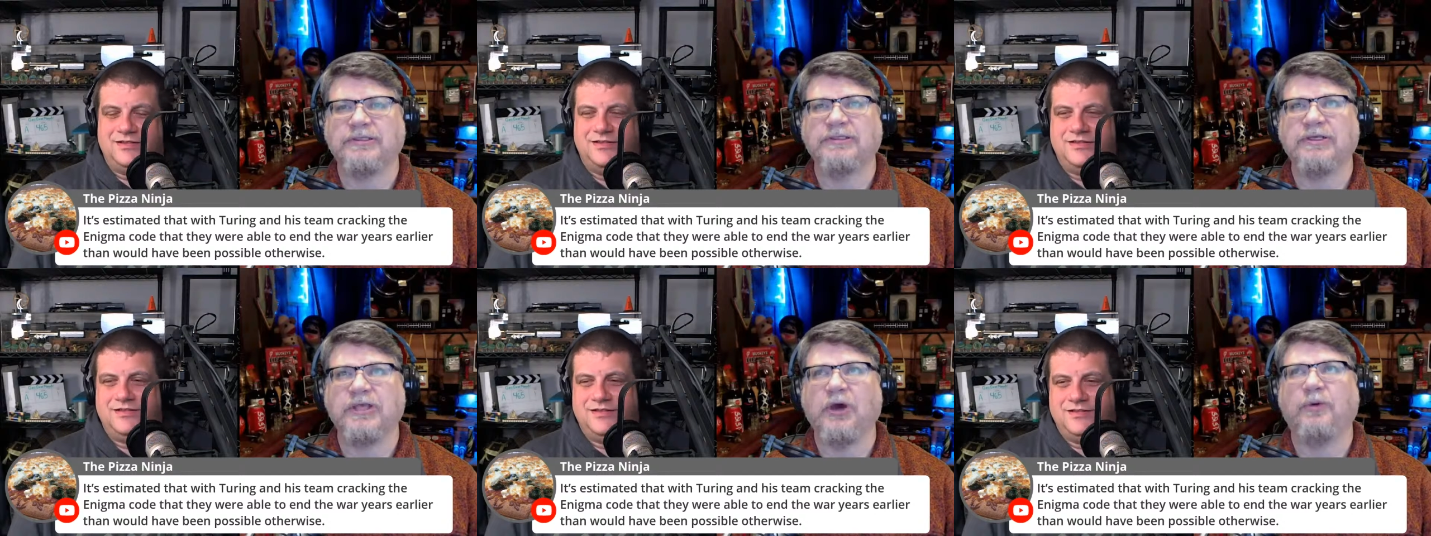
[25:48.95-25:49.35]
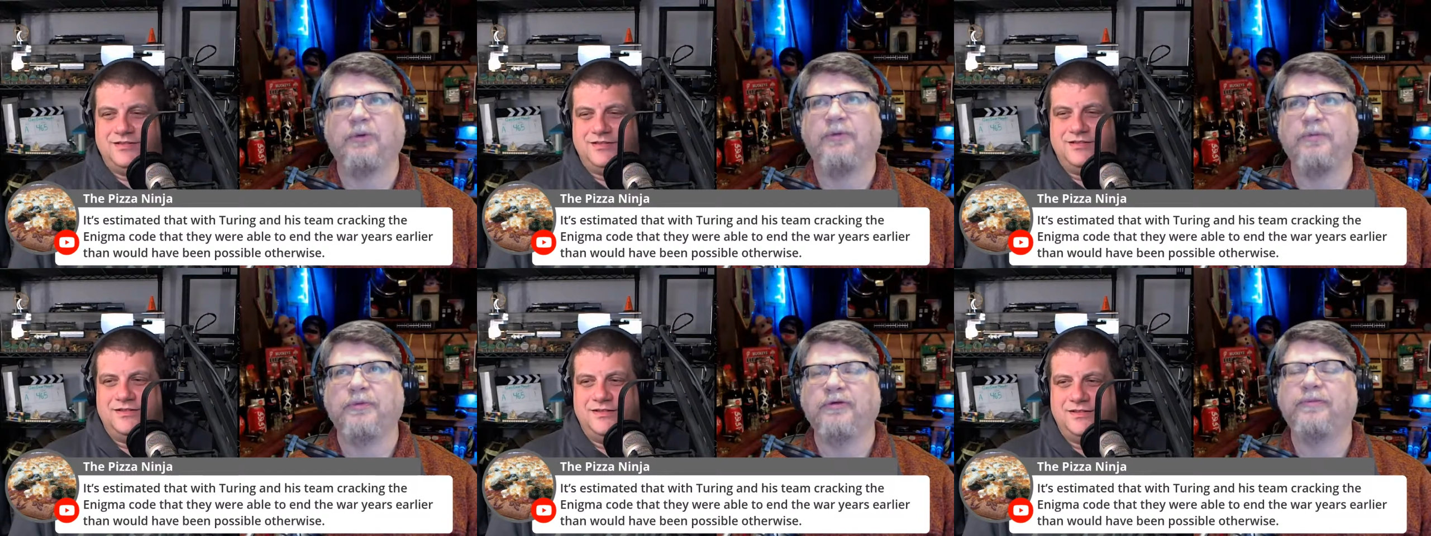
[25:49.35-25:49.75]

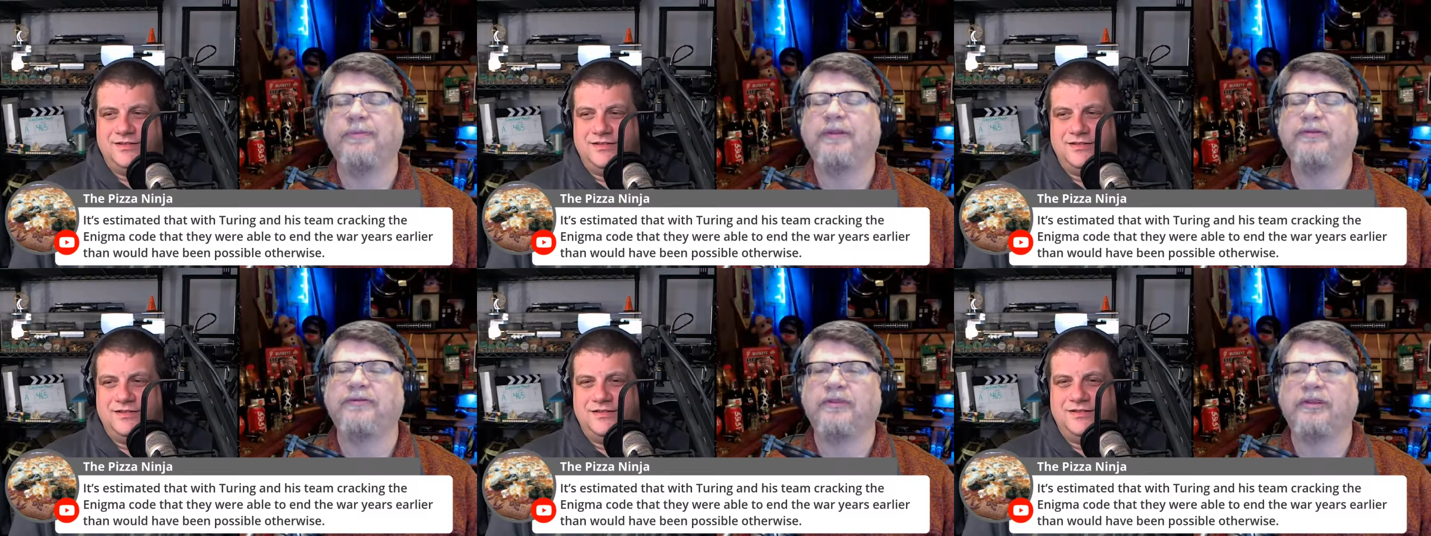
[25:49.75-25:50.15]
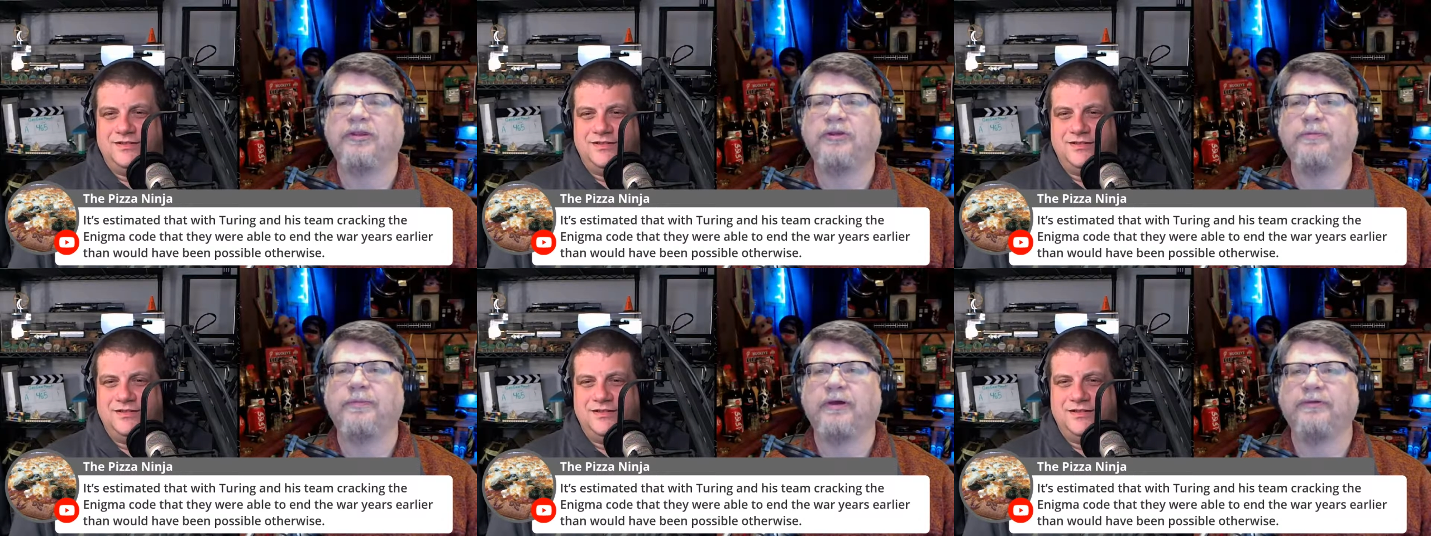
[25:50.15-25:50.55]
Speaker 1: know the movements of the
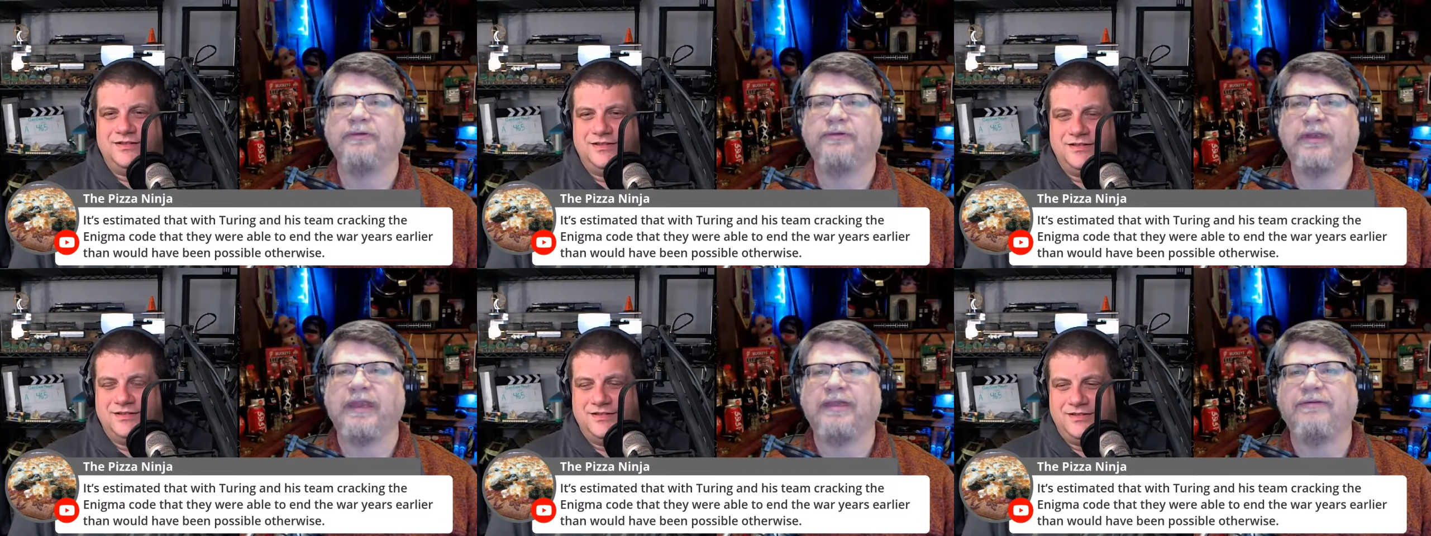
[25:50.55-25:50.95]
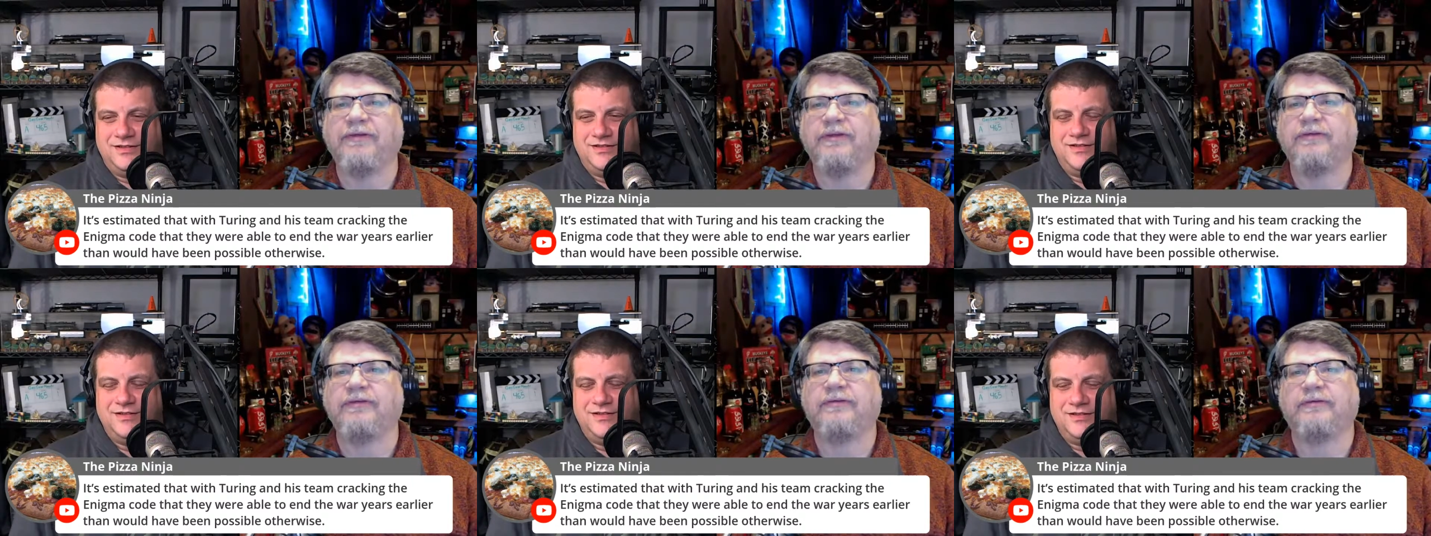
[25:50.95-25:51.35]
U-boats, the
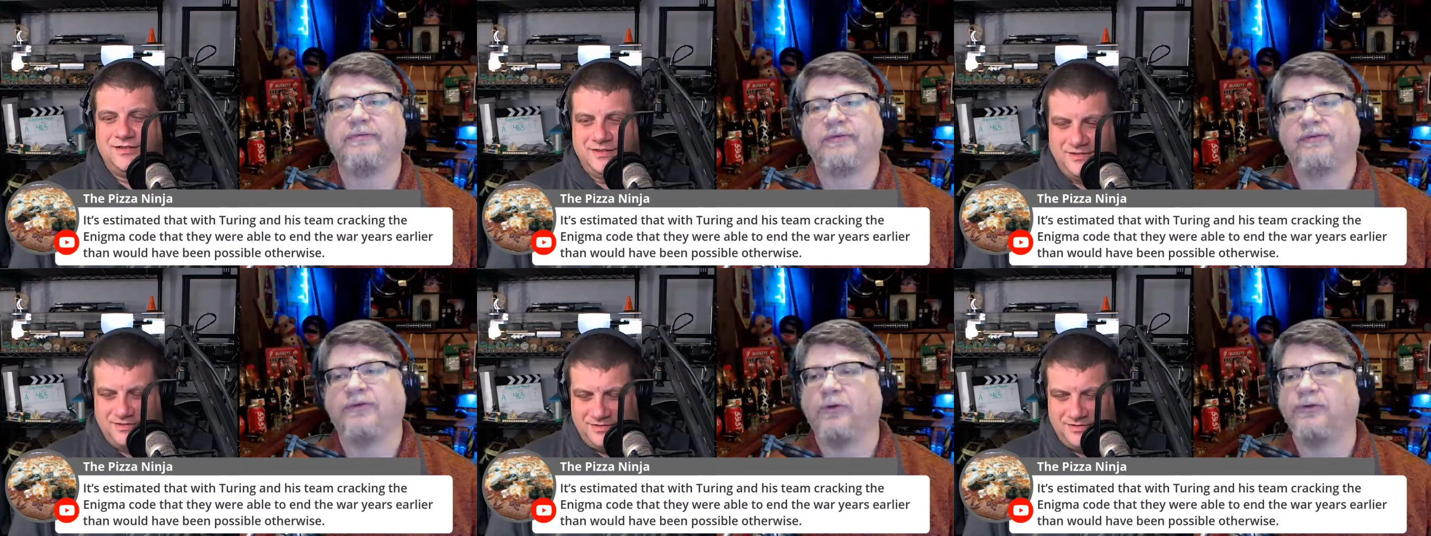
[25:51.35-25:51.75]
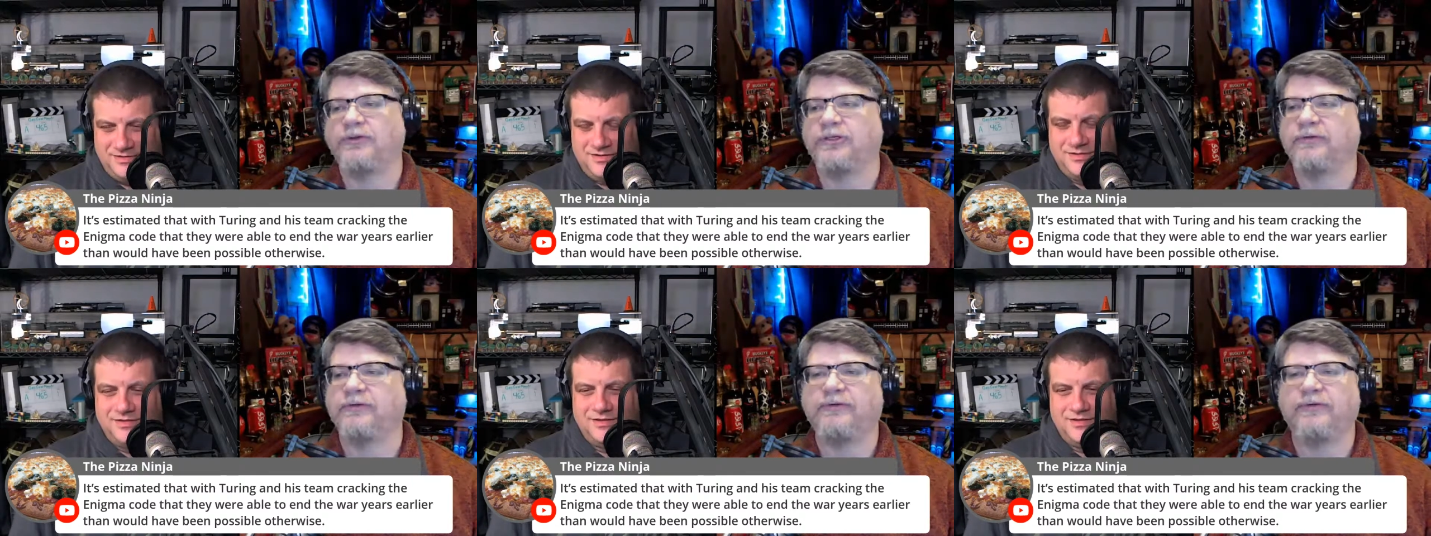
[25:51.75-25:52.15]
navies, the
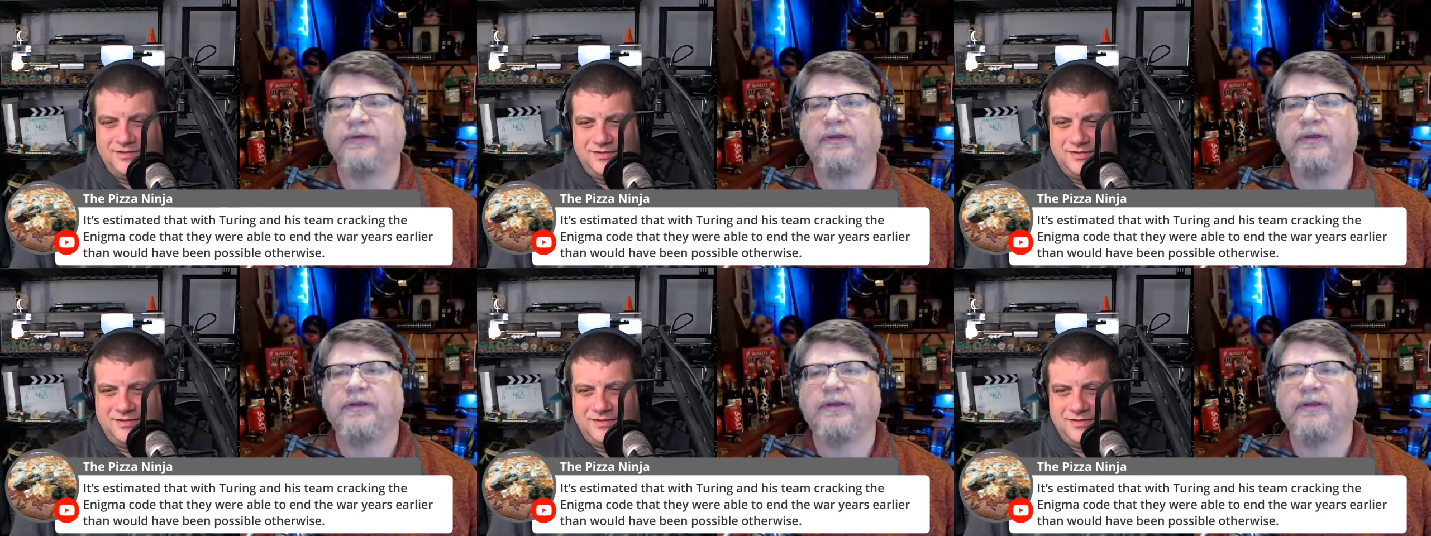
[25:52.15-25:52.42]
soldiers,